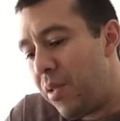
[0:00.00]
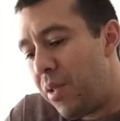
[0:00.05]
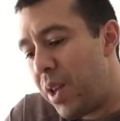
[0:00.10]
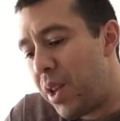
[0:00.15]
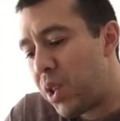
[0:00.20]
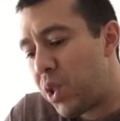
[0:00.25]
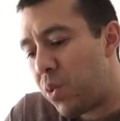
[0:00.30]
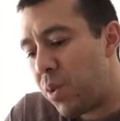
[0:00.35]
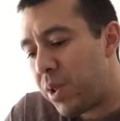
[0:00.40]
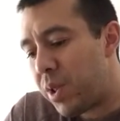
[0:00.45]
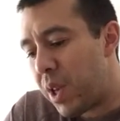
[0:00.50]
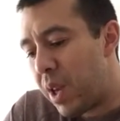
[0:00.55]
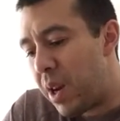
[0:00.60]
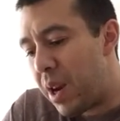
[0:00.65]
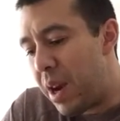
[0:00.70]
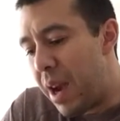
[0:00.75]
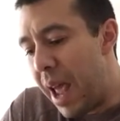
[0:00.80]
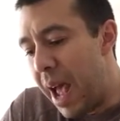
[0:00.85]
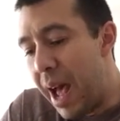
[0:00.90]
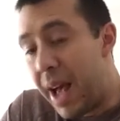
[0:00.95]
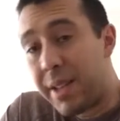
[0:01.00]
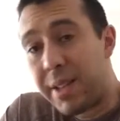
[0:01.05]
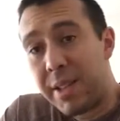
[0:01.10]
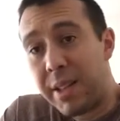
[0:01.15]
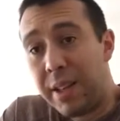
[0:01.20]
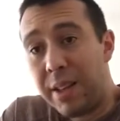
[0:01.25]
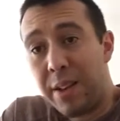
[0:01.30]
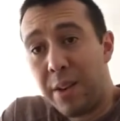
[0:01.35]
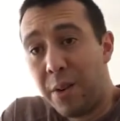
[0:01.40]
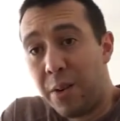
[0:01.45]
this was a
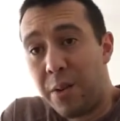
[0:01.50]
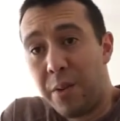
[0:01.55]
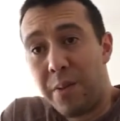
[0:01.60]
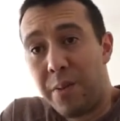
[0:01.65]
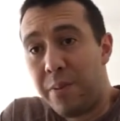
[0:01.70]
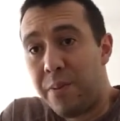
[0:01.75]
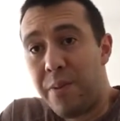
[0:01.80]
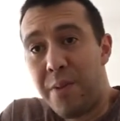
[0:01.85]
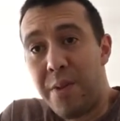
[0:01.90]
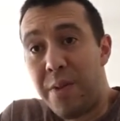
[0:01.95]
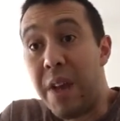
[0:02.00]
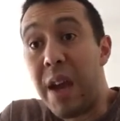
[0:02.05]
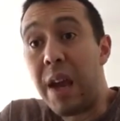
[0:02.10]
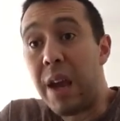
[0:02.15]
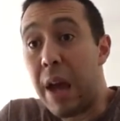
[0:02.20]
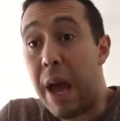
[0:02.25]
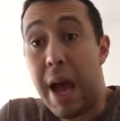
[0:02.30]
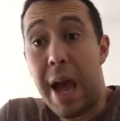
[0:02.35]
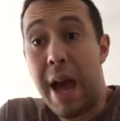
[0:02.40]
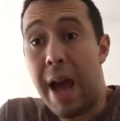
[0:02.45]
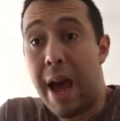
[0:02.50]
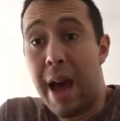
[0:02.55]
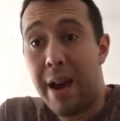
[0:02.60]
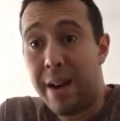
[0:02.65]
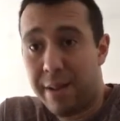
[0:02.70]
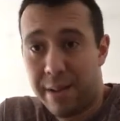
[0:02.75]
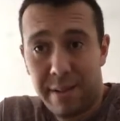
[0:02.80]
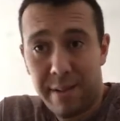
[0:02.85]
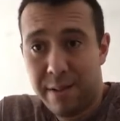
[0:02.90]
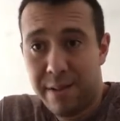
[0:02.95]
nasty little thing I
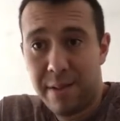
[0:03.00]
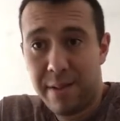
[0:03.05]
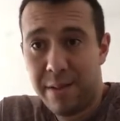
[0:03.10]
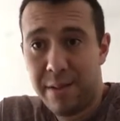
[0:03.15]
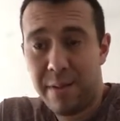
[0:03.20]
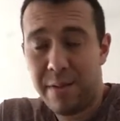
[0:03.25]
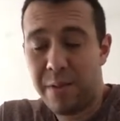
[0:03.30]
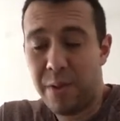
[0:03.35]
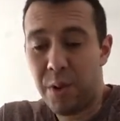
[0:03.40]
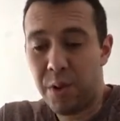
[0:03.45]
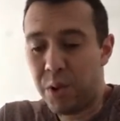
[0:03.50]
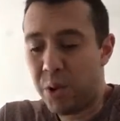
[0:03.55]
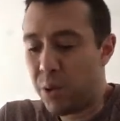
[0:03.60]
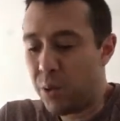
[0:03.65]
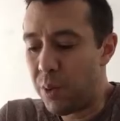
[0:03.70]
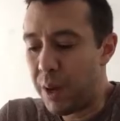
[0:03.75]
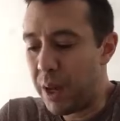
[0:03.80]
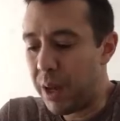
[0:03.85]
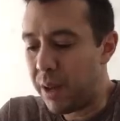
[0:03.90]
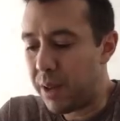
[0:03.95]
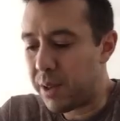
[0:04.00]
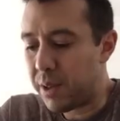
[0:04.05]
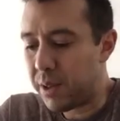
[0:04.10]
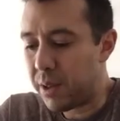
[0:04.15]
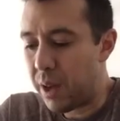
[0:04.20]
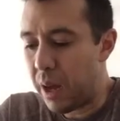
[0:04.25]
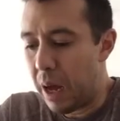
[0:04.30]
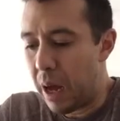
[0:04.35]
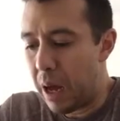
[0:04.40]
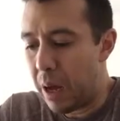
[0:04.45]
had for 2
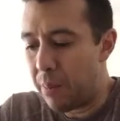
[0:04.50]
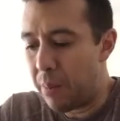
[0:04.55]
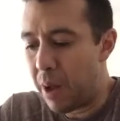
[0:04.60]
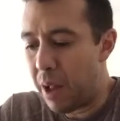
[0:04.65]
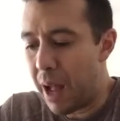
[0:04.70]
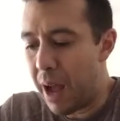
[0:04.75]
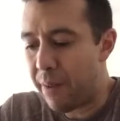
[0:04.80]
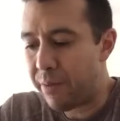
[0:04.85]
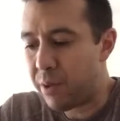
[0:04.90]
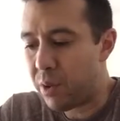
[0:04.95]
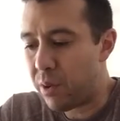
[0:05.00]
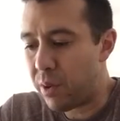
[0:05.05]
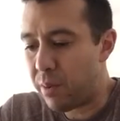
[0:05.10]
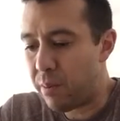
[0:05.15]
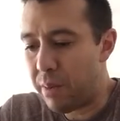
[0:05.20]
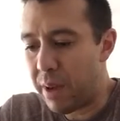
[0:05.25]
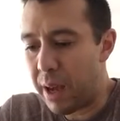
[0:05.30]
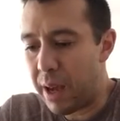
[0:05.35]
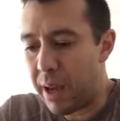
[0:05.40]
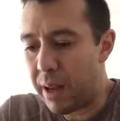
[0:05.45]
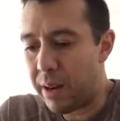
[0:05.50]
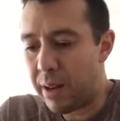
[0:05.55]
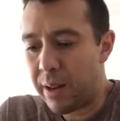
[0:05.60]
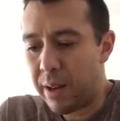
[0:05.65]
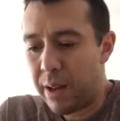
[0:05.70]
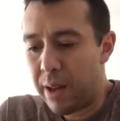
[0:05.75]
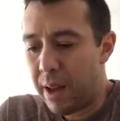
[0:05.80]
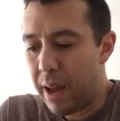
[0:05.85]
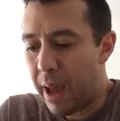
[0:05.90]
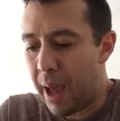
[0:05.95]
weeks, I'll have to admit.
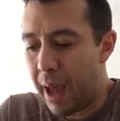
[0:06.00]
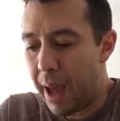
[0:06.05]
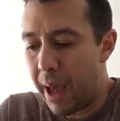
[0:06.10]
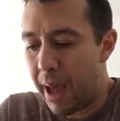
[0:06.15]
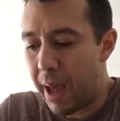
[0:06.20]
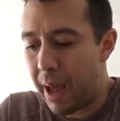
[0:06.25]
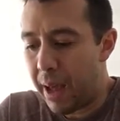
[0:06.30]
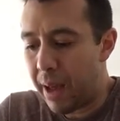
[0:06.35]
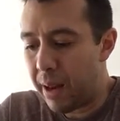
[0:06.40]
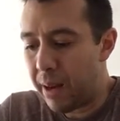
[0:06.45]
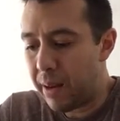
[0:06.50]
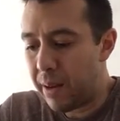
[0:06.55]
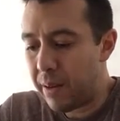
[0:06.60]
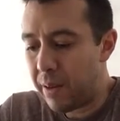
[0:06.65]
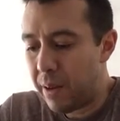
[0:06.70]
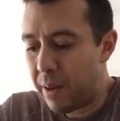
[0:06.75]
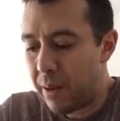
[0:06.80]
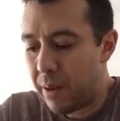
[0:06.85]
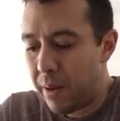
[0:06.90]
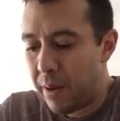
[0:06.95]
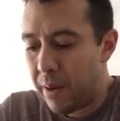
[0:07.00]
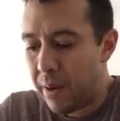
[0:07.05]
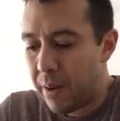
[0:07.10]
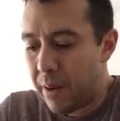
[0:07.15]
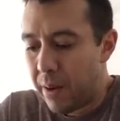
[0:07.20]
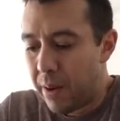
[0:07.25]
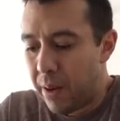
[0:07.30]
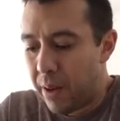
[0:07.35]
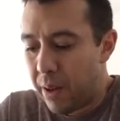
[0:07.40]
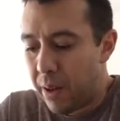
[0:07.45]
And
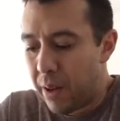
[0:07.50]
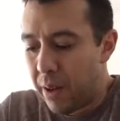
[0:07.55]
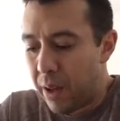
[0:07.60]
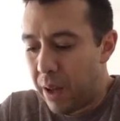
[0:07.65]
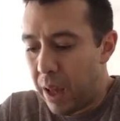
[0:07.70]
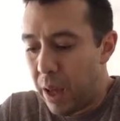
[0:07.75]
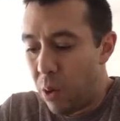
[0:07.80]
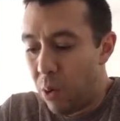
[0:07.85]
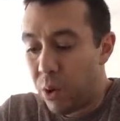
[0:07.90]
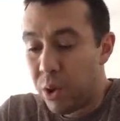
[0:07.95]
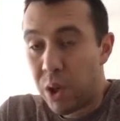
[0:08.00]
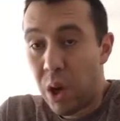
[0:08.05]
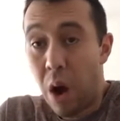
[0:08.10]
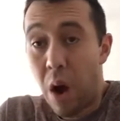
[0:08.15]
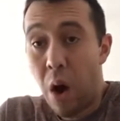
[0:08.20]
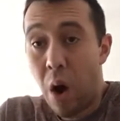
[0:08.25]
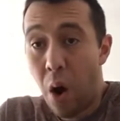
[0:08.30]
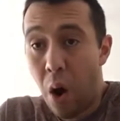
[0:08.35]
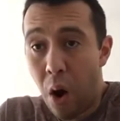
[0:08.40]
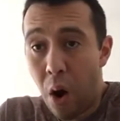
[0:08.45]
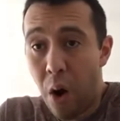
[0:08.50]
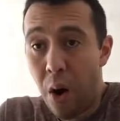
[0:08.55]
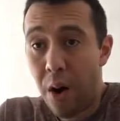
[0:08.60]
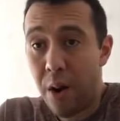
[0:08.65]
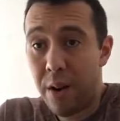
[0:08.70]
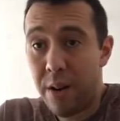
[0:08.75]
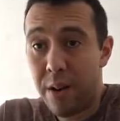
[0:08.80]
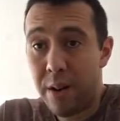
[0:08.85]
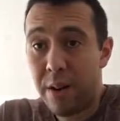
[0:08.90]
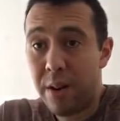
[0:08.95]
it was
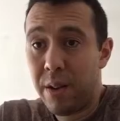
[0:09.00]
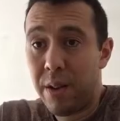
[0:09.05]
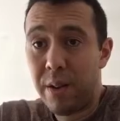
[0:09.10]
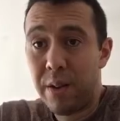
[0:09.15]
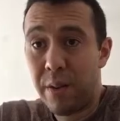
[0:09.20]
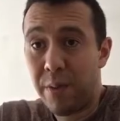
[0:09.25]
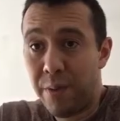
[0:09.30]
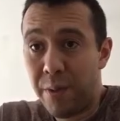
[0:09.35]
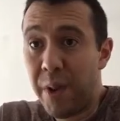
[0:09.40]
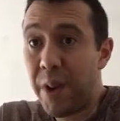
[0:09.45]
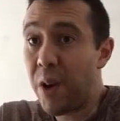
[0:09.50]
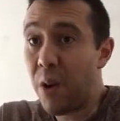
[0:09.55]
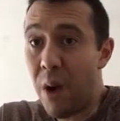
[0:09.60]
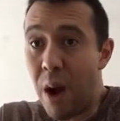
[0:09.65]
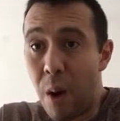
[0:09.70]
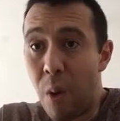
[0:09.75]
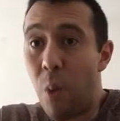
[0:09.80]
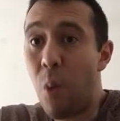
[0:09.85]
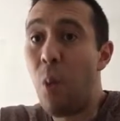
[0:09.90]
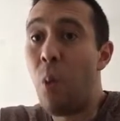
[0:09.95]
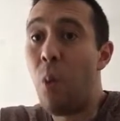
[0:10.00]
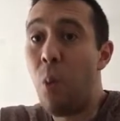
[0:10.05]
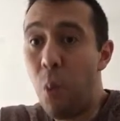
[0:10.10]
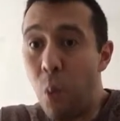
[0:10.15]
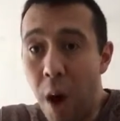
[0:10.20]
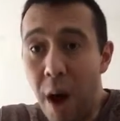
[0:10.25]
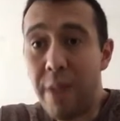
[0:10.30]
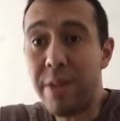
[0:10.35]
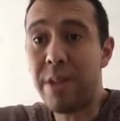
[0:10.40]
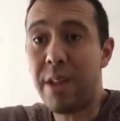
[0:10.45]
hard to figure out
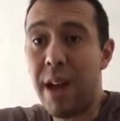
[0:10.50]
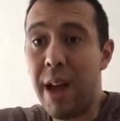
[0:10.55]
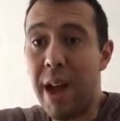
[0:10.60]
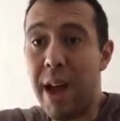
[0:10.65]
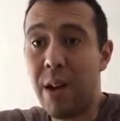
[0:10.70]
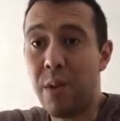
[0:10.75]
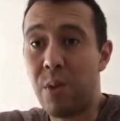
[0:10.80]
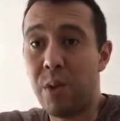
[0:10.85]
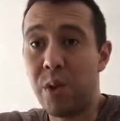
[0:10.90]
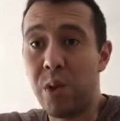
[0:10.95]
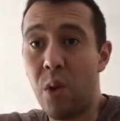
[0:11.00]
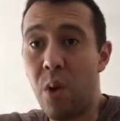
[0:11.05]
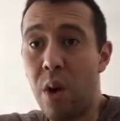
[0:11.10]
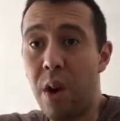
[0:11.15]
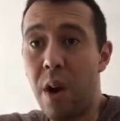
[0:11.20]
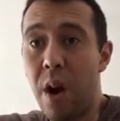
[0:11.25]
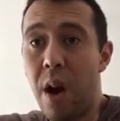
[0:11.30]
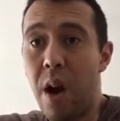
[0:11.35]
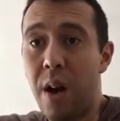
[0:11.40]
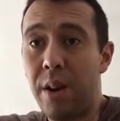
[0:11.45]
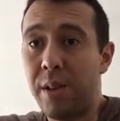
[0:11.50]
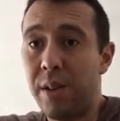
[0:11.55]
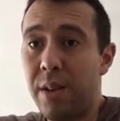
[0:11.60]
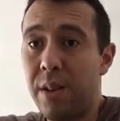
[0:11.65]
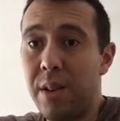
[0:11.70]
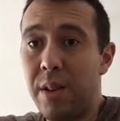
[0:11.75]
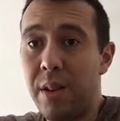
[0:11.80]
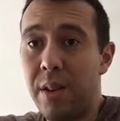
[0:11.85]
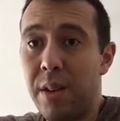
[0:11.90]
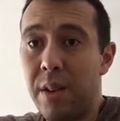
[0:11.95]
what the heck was going on.
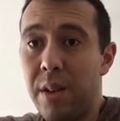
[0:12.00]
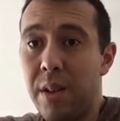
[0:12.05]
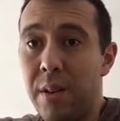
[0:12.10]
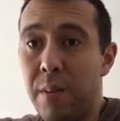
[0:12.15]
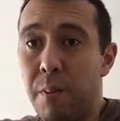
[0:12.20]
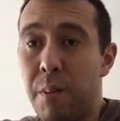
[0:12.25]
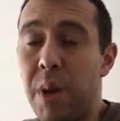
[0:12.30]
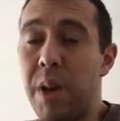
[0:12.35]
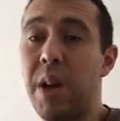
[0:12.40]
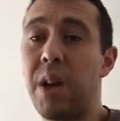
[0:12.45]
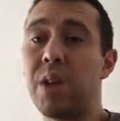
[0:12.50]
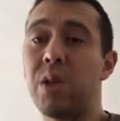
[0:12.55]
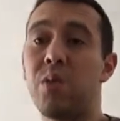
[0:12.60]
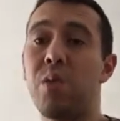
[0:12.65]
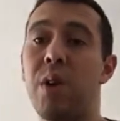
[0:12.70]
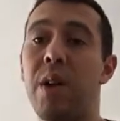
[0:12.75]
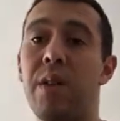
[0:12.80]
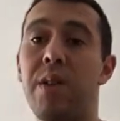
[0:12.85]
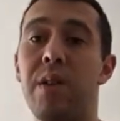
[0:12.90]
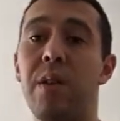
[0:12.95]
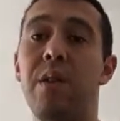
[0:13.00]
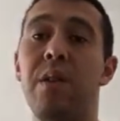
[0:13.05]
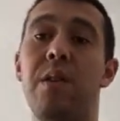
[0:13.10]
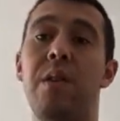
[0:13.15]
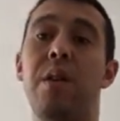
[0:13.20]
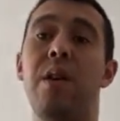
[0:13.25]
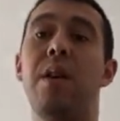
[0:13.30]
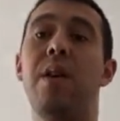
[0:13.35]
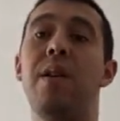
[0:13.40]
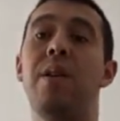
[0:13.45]
Because with,
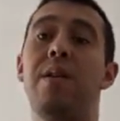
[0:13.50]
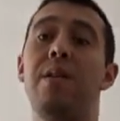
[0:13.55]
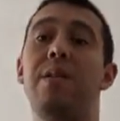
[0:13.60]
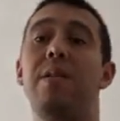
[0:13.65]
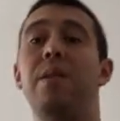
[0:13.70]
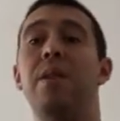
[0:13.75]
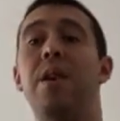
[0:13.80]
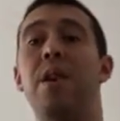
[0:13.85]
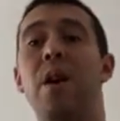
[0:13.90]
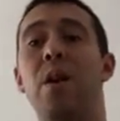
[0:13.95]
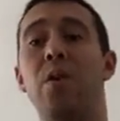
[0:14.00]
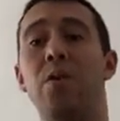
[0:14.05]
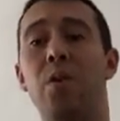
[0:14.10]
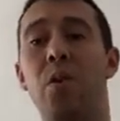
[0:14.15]
you know,